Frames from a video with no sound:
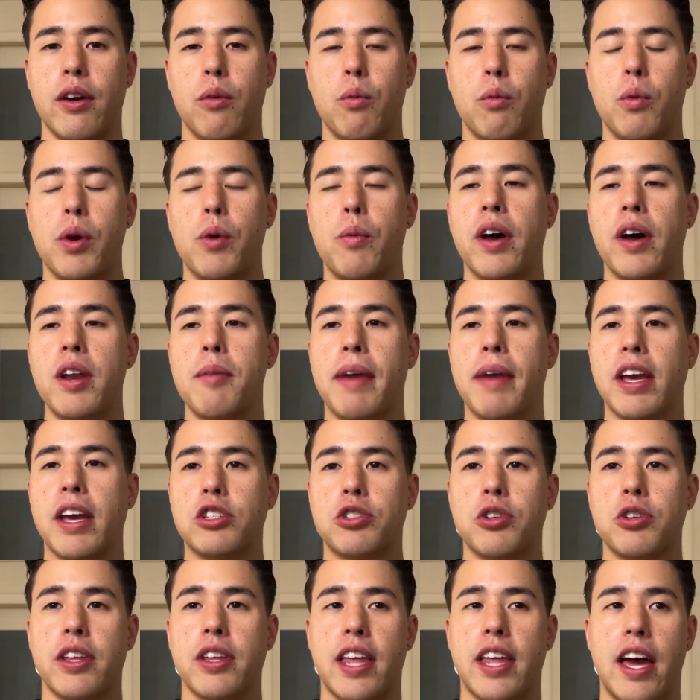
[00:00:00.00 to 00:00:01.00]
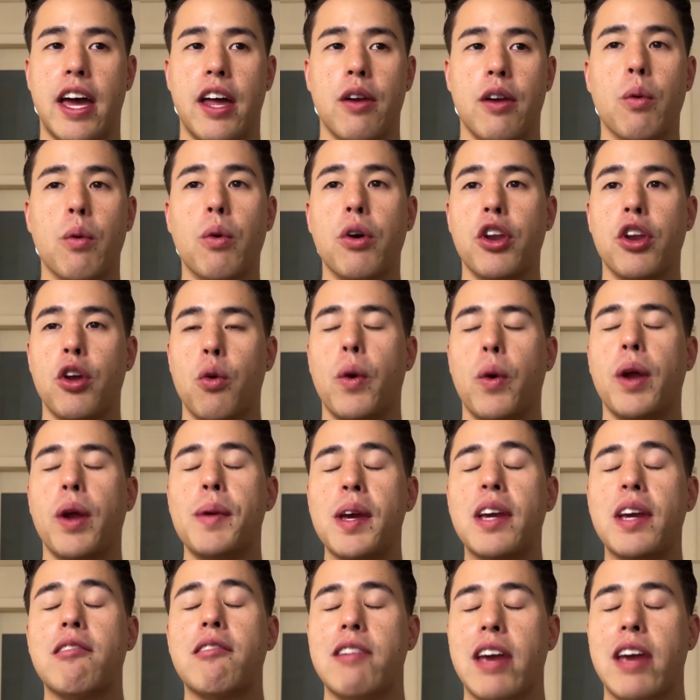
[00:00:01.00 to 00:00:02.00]
we want to make sure that when
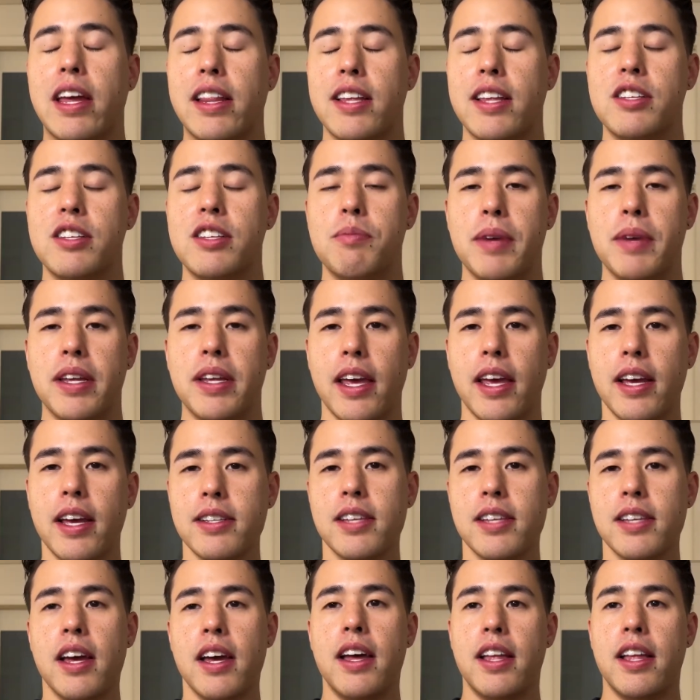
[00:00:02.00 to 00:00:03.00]
we create these meetings,